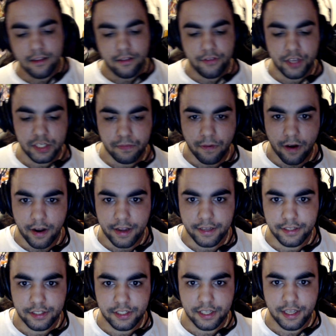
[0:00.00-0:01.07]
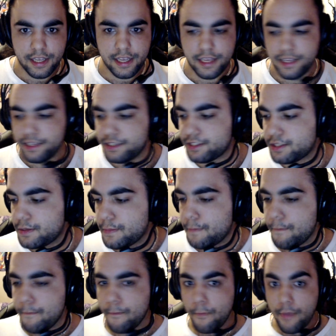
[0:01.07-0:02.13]
This prize is
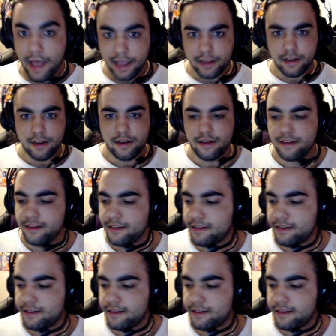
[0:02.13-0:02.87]
mega